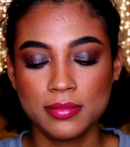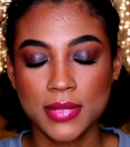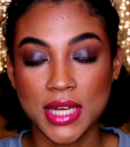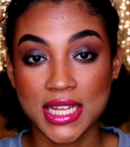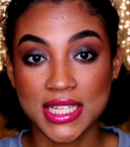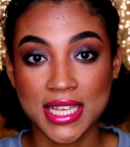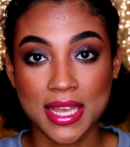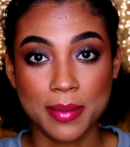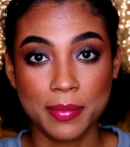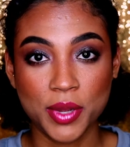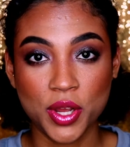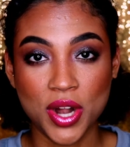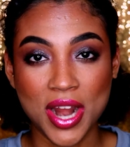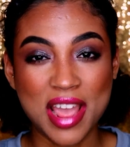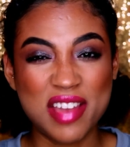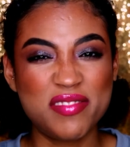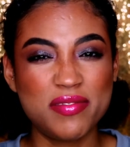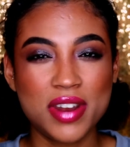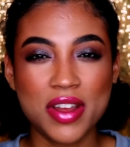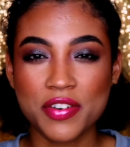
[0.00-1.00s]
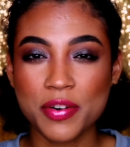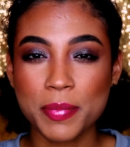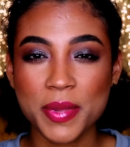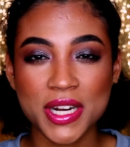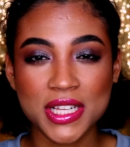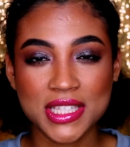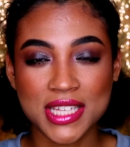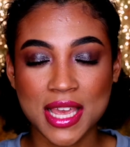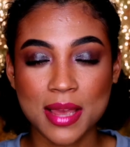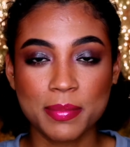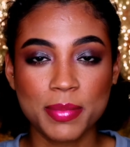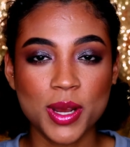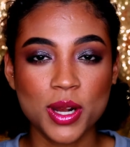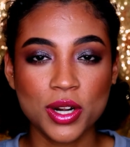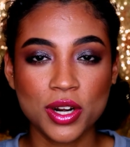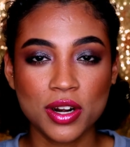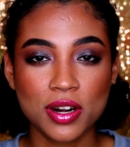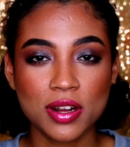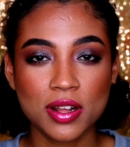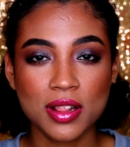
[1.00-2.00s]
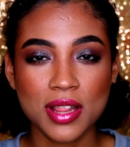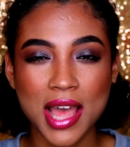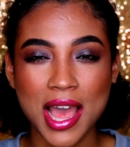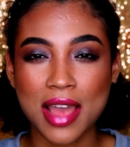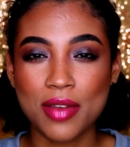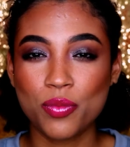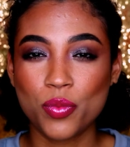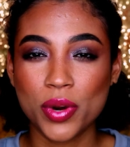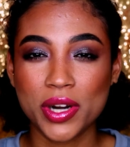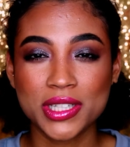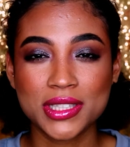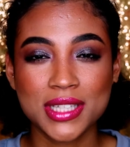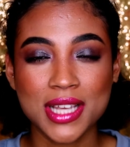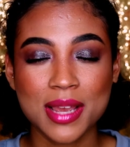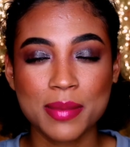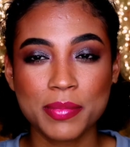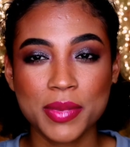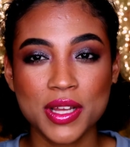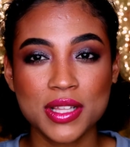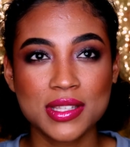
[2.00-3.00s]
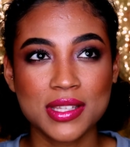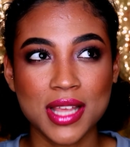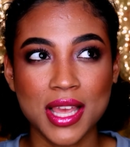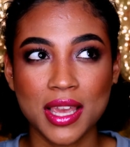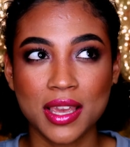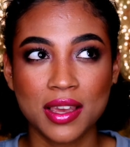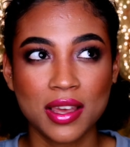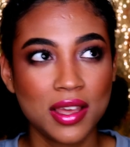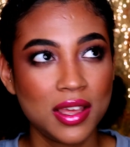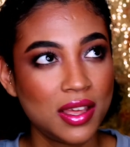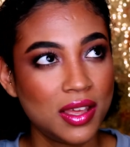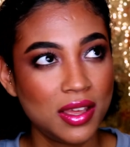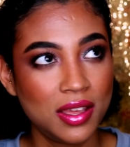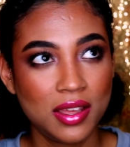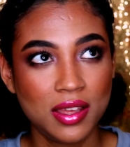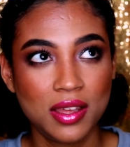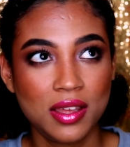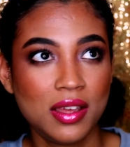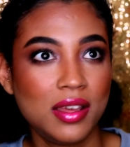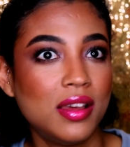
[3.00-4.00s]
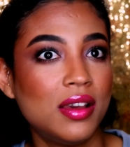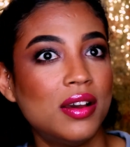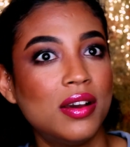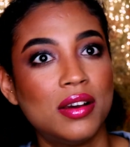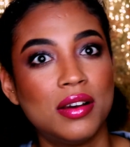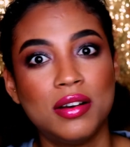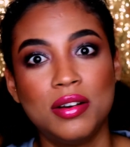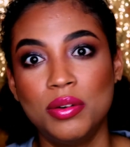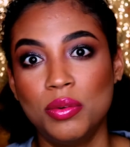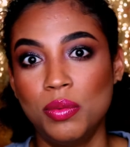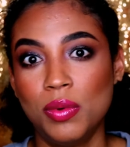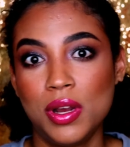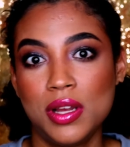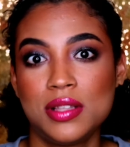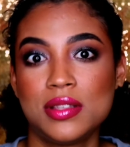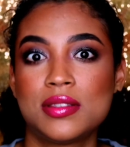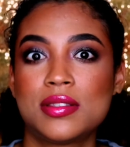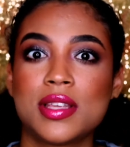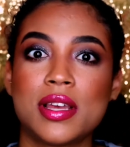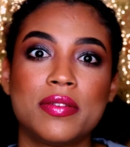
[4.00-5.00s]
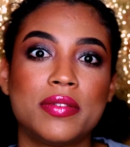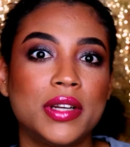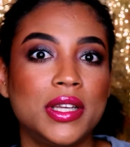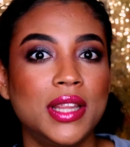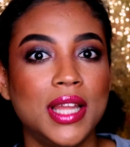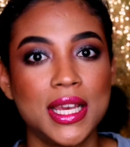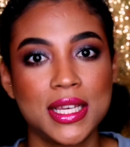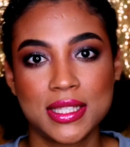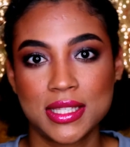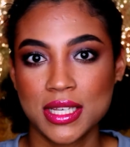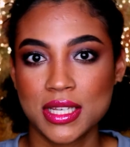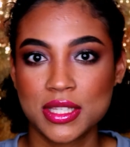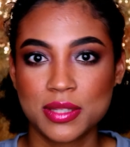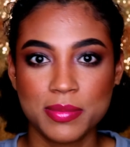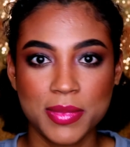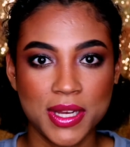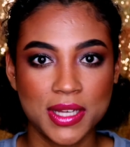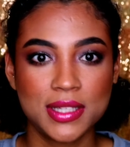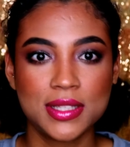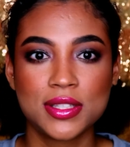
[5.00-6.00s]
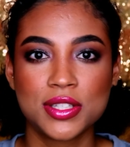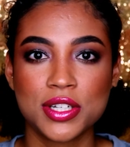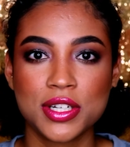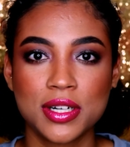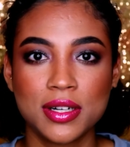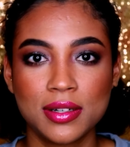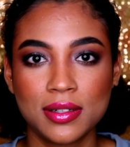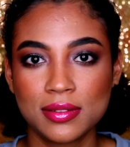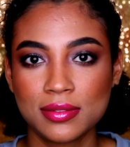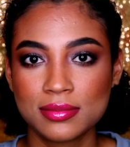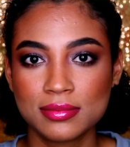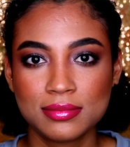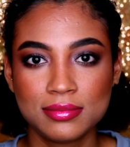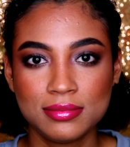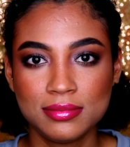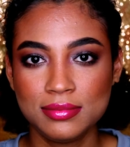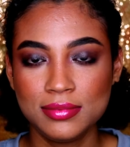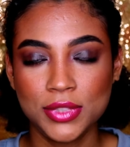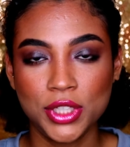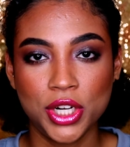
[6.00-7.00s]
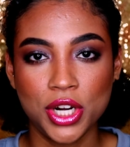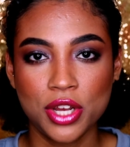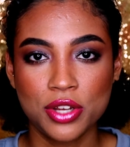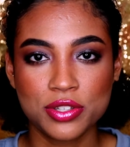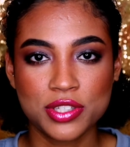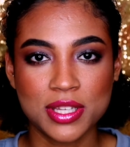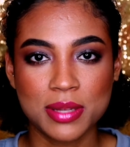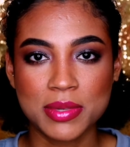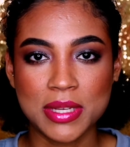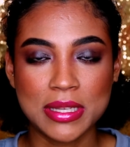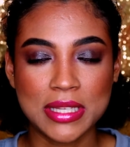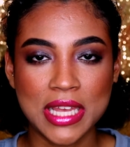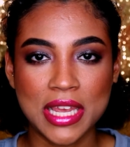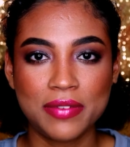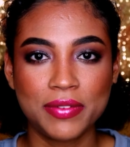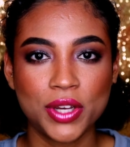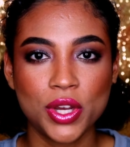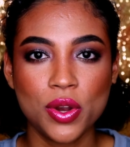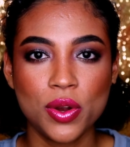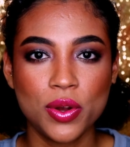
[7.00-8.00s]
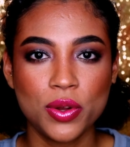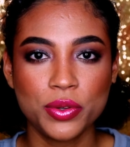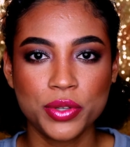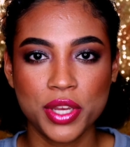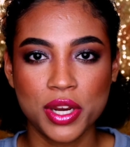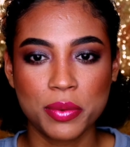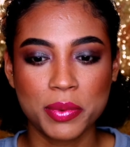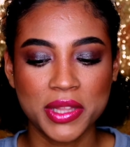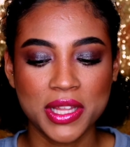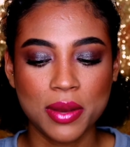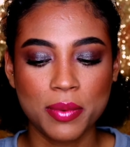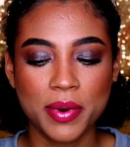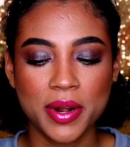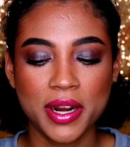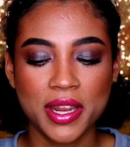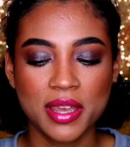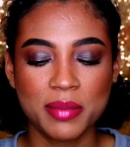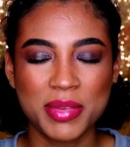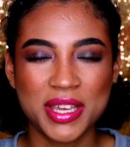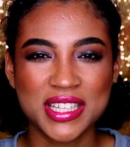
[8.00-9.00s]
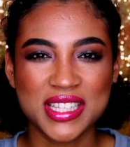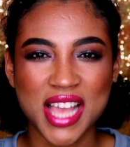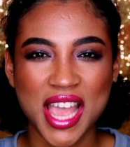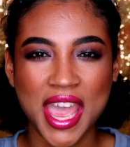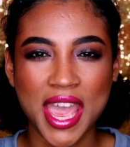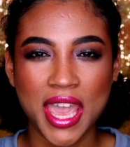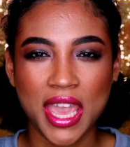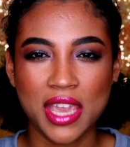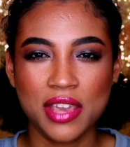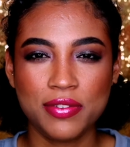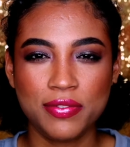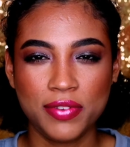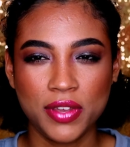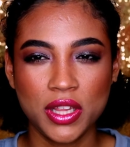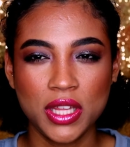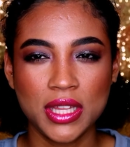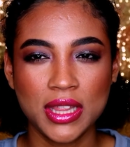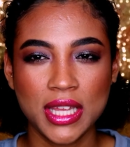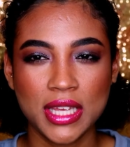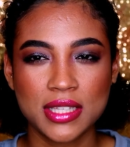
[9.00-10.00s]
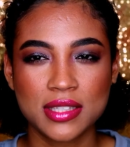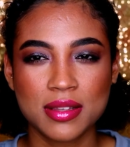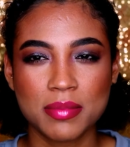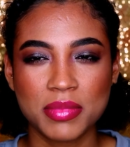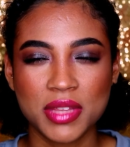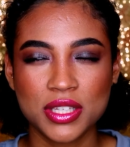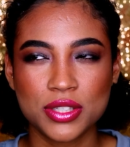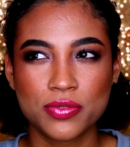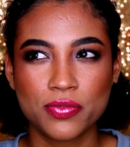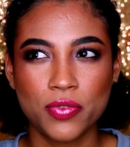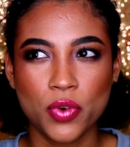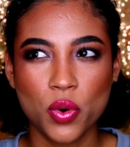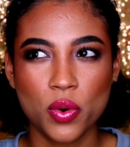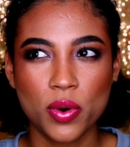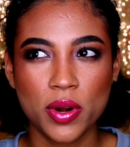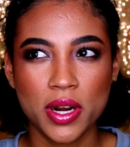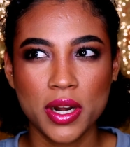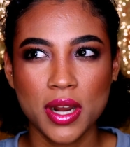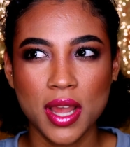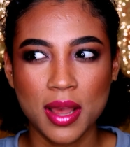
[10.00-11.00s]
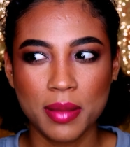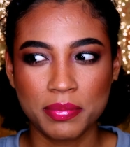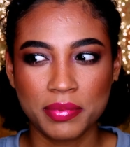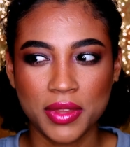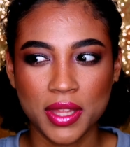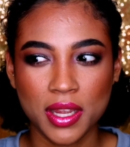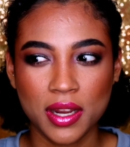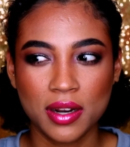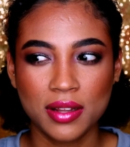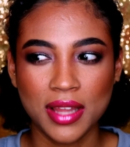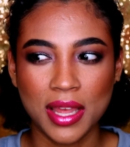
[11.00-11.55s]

tampon. I've never been a tampon girl. I wear tampons like once every like 6 months, or you know, sometimes I even go a whole year without wearing it because I hate feeling like something's foreign up there